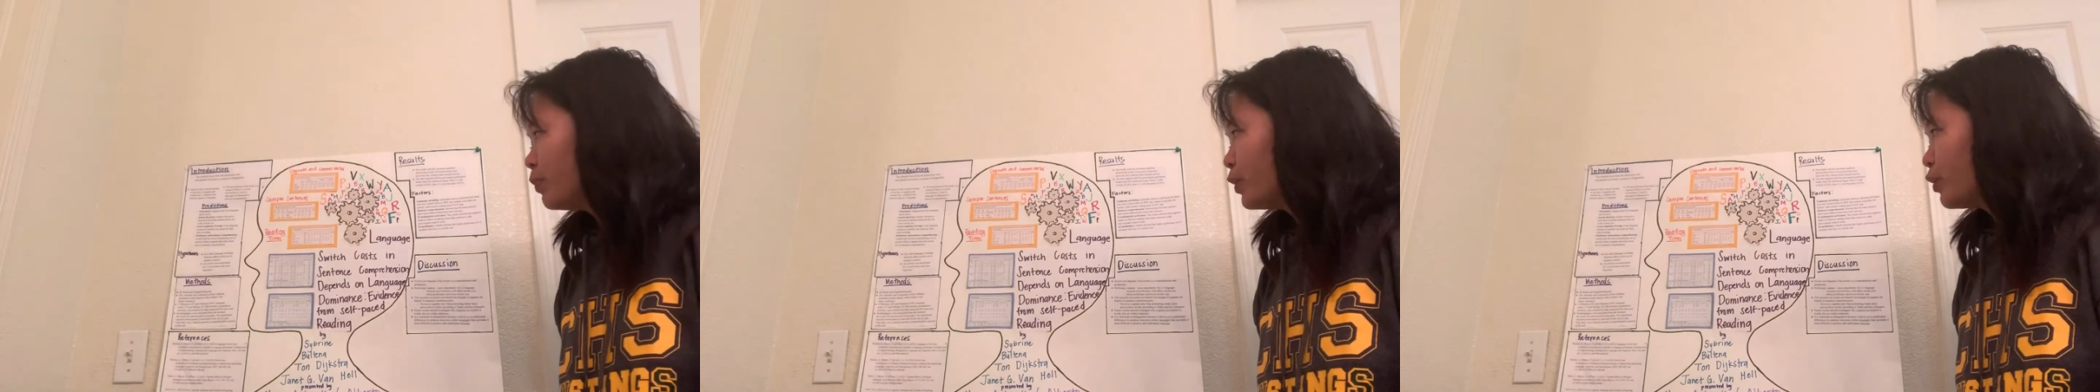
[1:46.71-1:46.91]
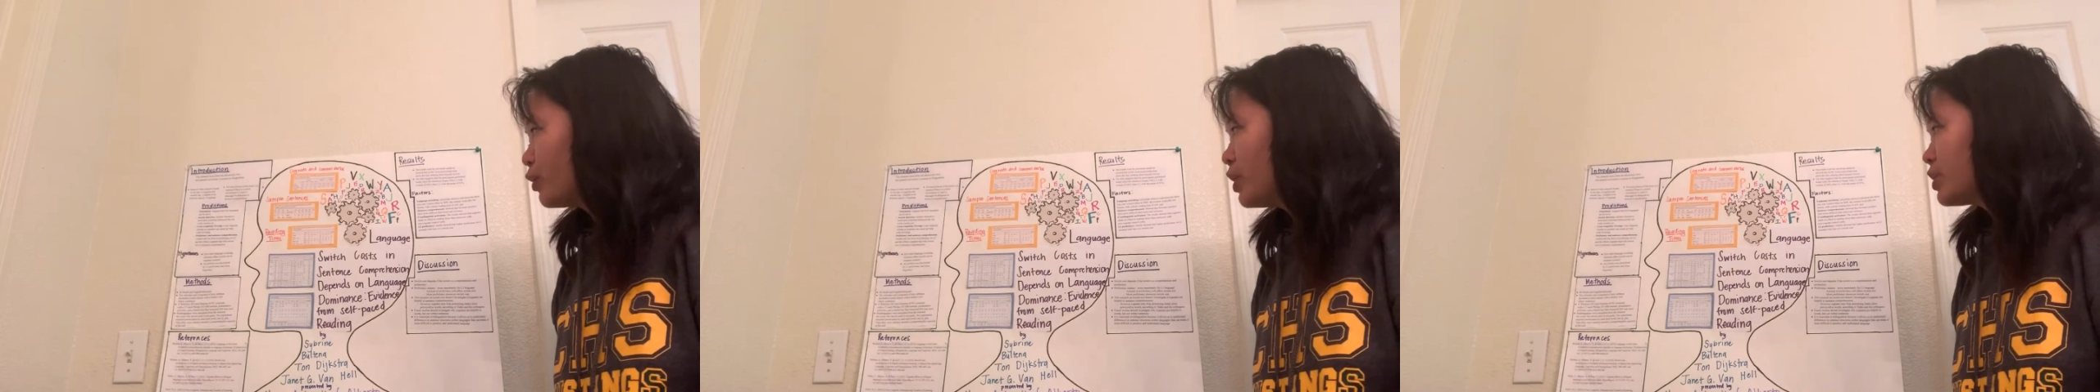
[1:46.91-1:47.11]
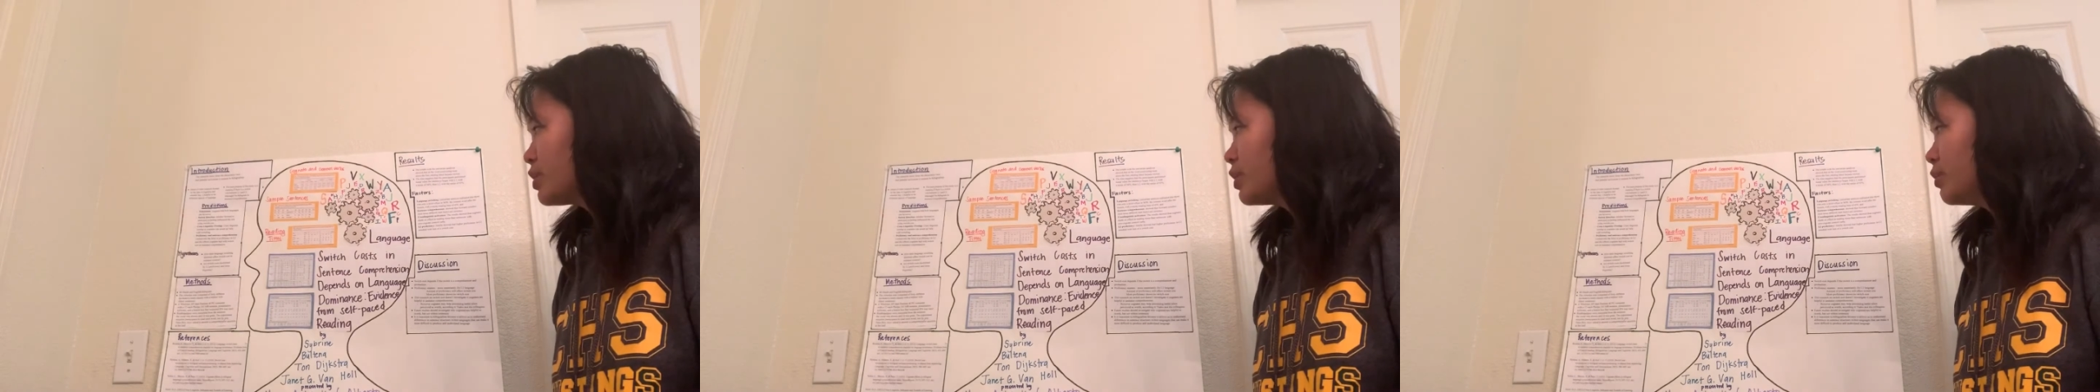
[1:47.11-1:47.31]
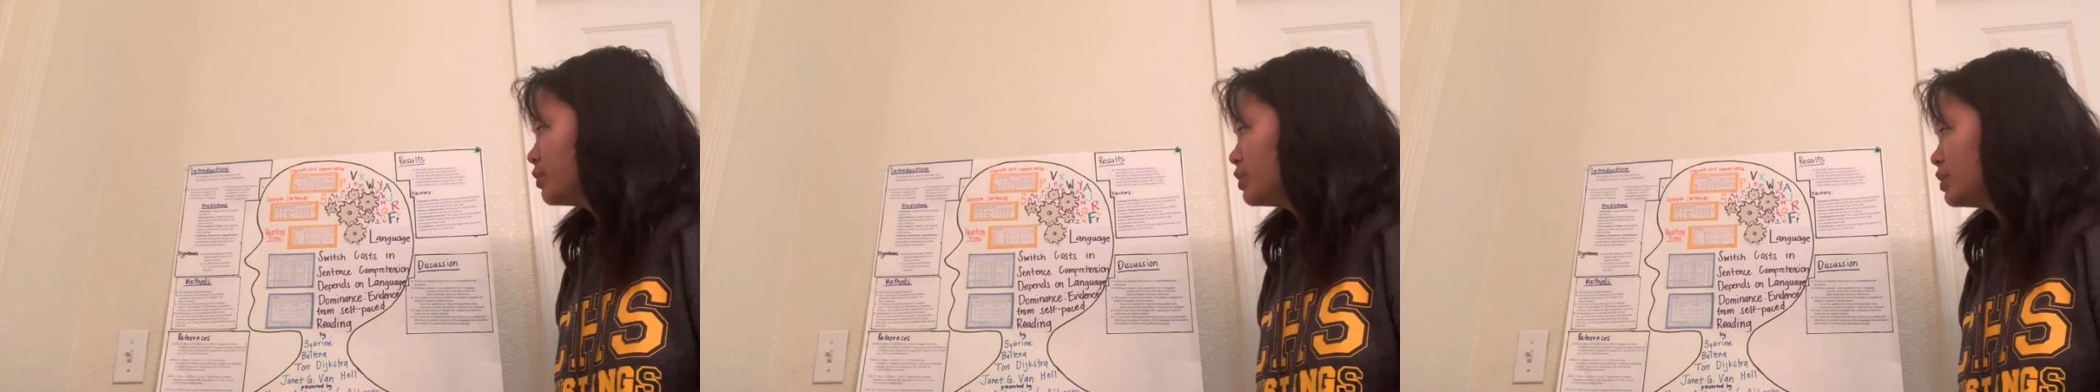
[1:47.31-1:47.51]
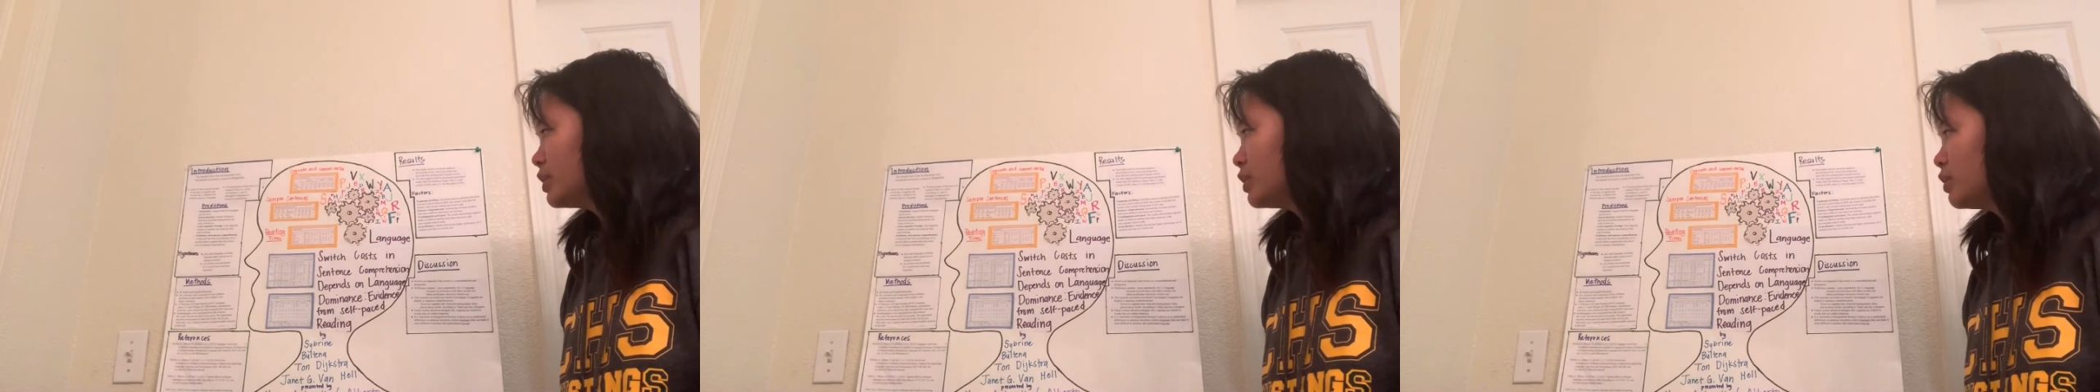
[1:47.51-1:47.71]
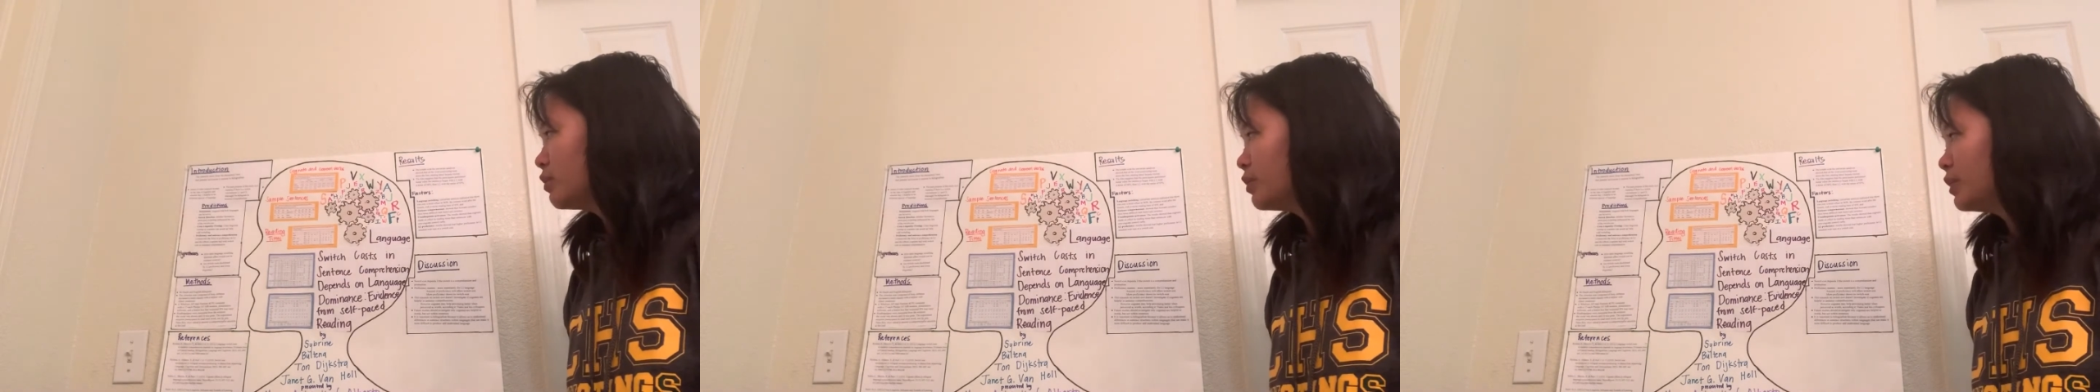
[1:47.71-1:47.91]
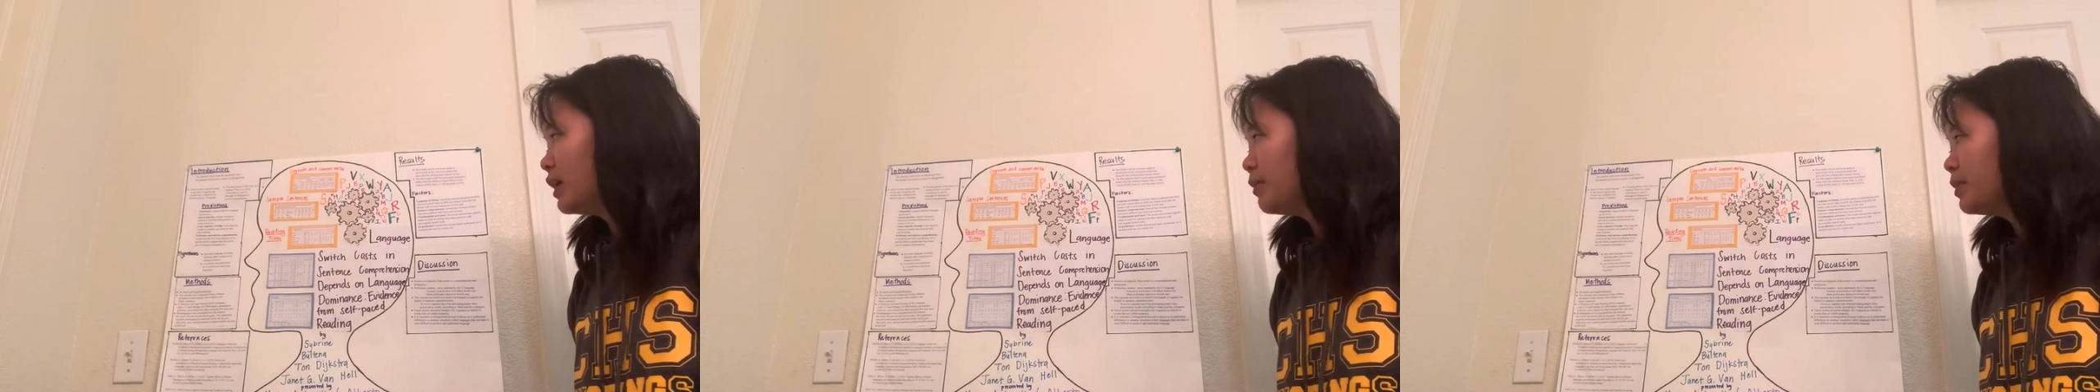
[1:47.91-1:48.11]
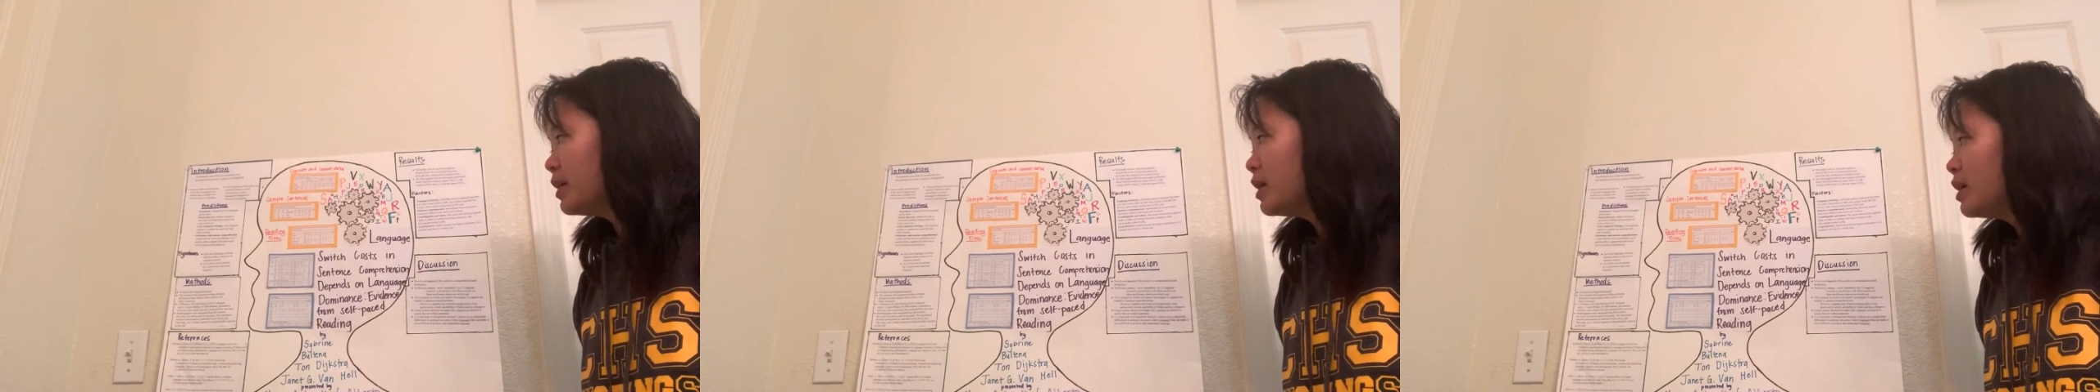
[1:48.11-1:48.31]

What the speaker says: Cross-linguistic overlap,